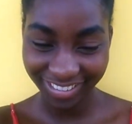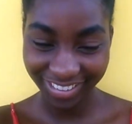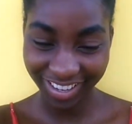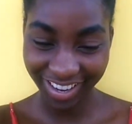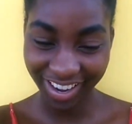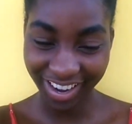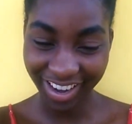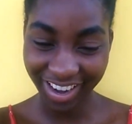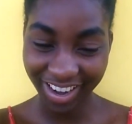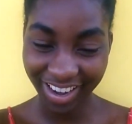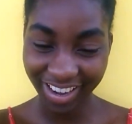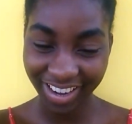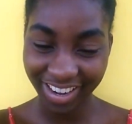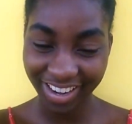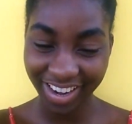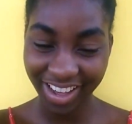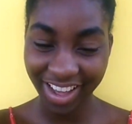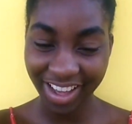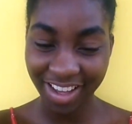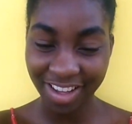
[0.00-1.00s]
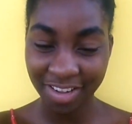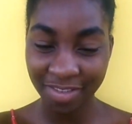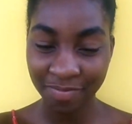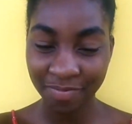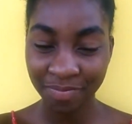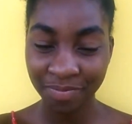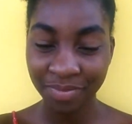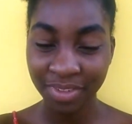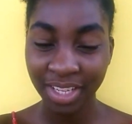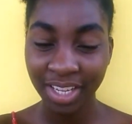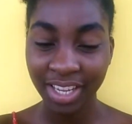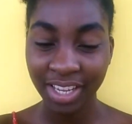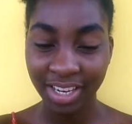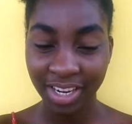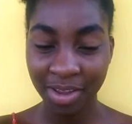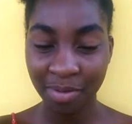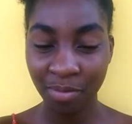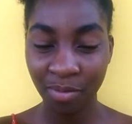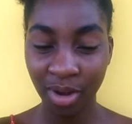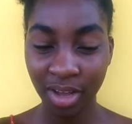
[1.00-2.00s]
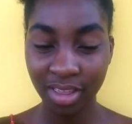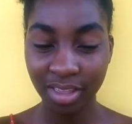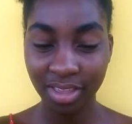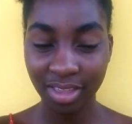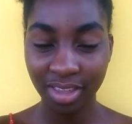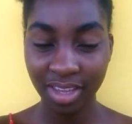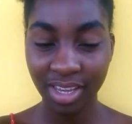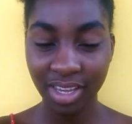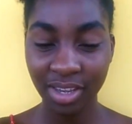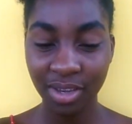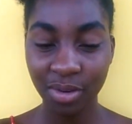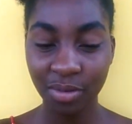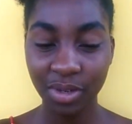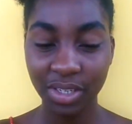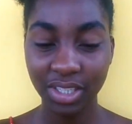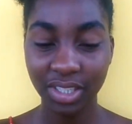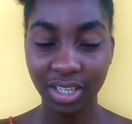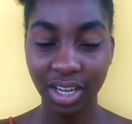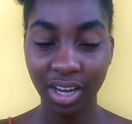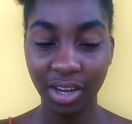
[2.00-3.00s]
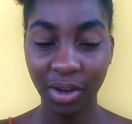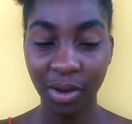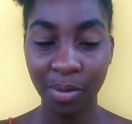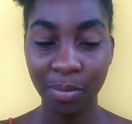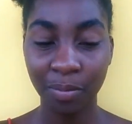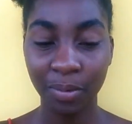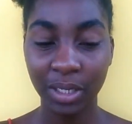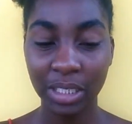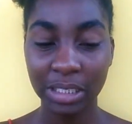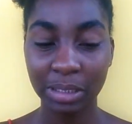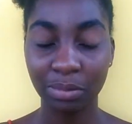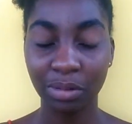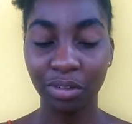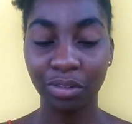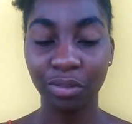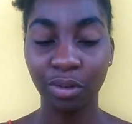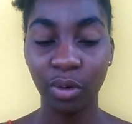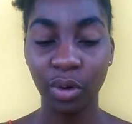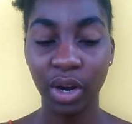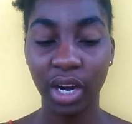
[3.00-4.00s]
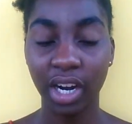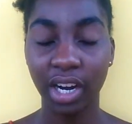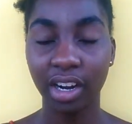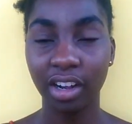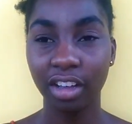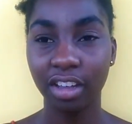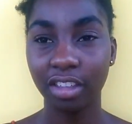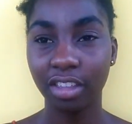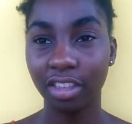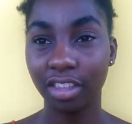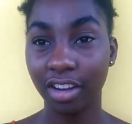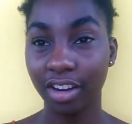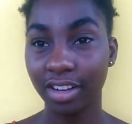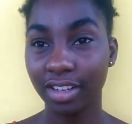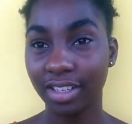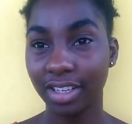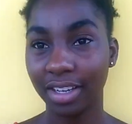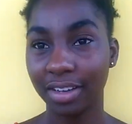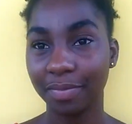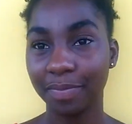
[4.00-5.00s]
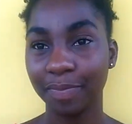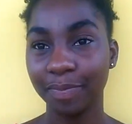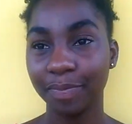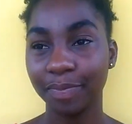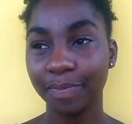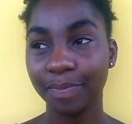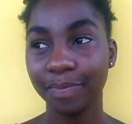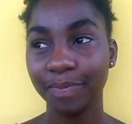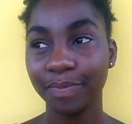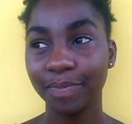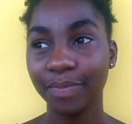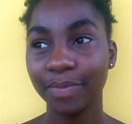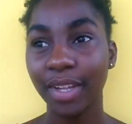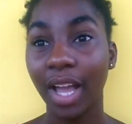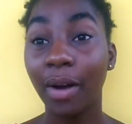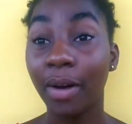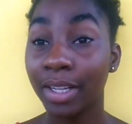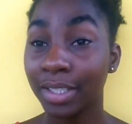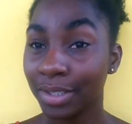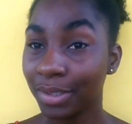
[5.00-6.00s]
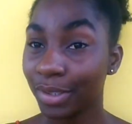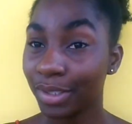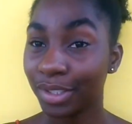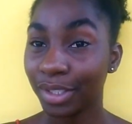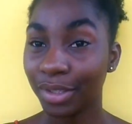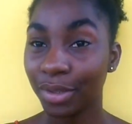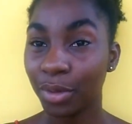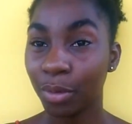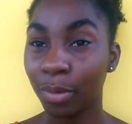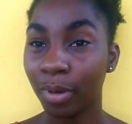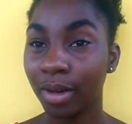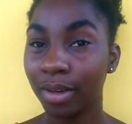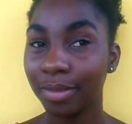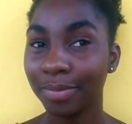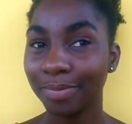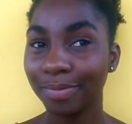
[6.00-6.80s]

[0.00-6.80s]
Alright, name one thing you wish to accomplish before 30. I want to go to Cuba.